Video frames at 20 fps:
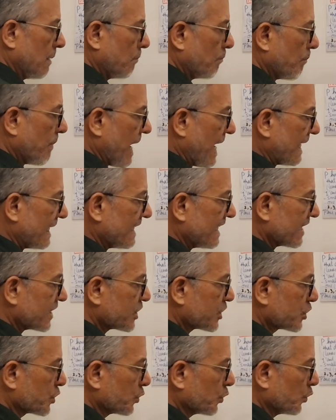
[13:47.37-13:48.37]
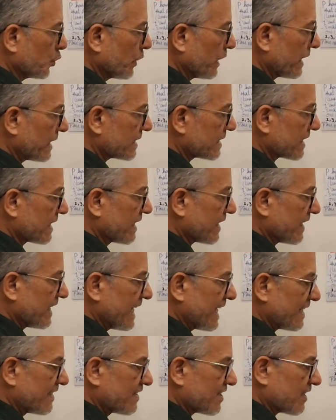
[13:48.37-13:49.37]
-2 is
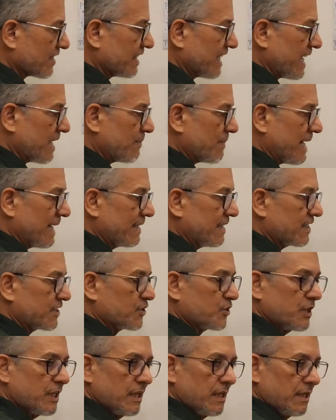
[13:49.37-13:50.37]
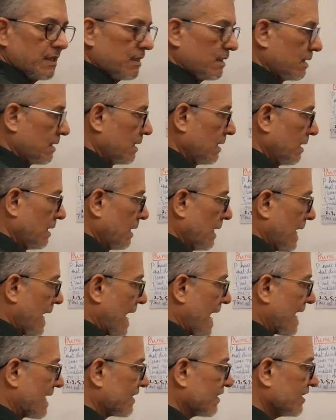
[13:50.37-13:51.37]
greater than -3
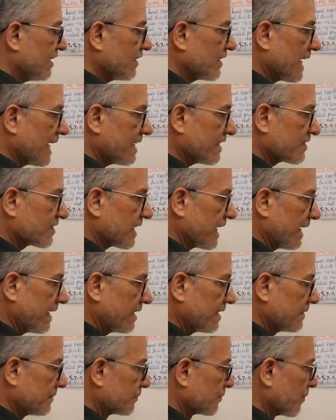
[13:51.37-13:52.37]
on the right side.